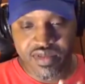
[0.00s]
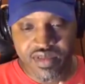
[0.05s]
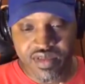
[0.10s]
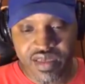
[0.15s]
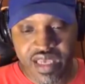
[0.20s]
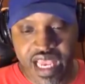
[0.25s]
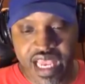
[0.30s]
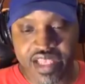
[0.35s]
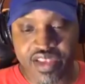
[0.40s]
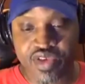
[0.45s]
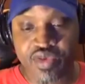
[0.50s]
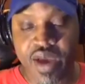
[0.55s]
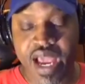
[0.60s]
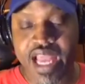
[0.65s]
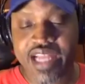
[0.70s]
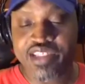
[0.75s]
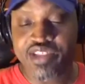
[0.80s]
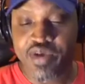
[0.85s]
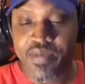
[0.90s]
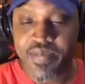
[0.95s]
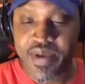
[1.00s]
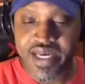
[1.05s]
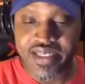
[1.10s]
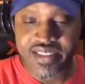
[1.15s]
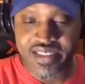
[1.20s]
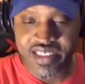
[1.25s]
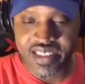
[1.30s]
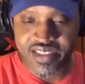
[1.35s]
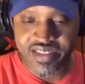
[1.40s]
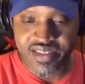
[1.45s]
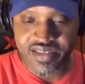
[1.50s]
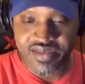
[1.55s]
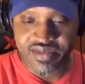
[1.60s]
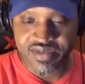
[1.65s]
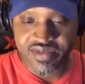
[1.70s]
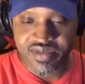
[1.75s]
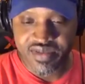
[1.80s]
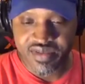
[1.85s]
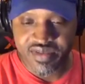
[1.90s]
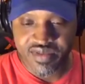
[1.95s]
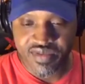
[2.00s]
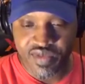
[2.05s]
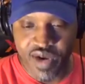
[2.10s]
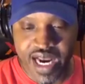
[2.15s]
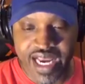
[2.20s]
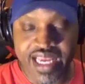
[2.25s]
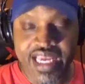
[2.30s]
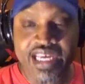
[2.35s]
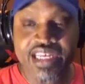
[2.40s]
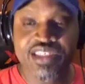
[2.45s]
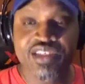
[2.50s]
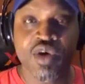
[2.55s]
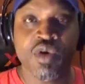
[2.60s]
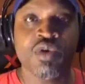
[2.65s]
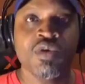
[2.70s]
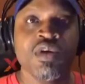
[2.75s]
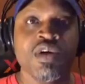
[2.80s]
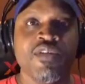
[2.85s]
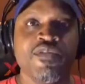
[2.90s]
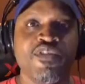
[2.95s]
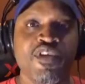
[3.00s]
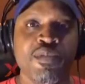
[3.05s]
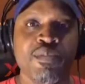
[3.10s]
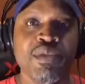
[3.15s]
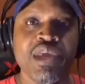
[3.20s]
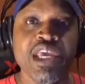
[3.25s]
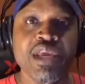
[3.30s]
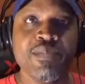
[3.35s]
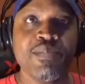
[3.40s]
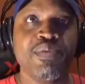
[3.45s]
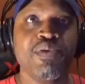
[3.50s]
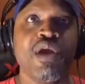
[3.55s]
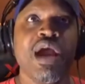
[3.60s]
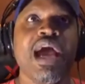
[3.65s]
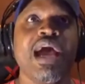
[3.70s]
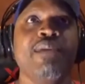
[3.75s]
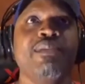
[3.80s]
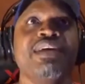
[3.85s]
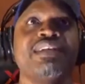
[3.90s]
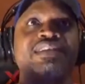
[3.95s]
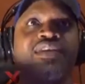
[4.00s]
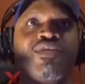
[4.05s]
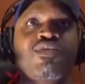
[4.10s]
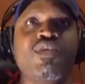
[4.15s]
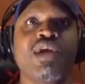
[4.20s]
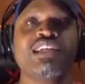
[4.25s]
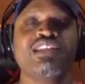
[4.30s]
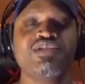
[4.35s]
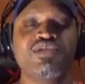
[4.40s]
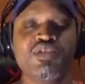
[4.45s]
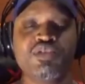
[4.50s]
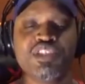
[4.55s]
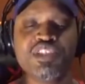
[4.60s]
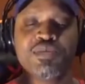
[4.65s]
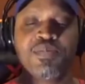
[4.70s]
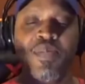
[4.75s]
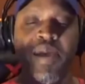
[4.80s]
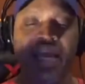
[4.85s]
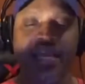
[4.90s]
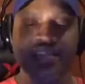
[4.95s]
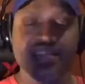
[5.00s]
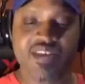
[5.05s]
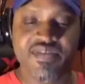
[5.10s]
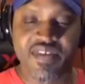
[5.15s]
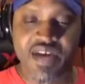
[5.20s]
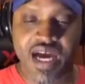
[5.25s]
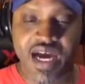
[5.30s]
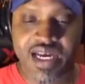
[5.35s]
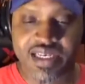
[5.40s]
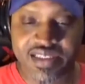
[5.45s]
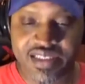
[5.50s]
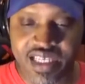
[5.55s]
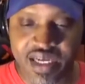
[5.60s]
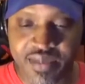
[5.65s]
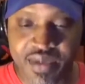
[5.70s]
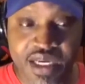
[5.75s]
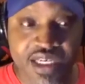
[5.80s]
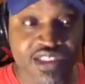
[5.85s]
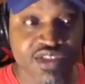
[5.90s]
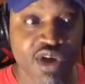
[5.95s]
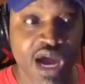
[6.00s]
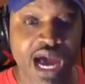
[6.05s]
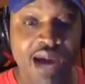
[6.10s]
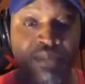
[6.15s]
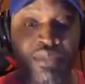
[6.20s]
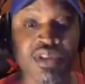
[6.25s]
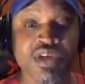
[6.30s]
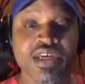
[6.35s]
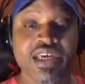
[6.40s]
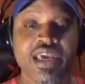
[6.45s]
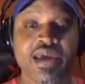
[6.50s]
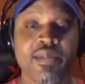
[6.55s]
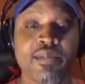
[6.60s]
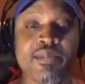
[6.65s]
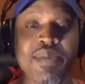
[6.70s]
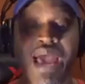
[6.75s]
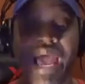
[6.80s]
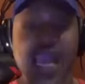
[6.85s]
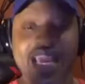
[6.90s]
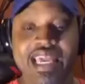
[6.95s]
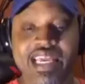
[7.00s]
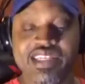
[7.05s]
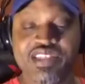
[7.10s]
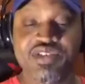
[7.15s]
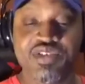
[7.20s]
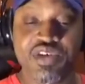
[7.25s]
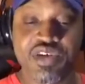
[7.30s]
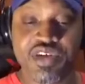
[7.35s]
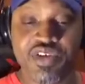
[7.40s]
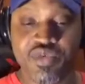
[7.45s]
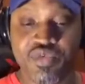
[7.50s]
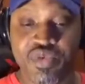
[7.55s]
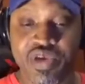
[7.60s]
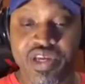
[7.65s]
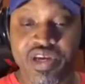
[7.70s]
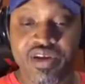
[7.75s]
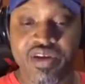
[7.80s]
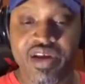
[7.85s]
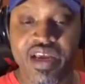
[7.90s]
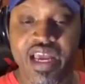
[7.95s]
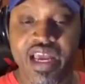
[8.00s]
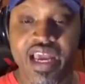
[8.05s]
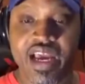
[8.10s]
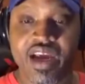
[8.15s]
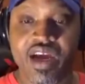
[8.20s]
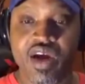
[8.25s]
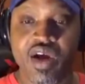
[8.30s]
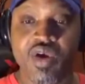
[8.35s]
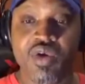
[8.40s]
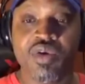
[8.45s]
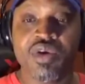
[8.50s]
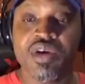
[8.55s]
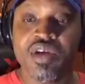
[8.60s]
and you had your best season, right? So for me, prime is a retrospective concept. So I'm looking back at your career and go,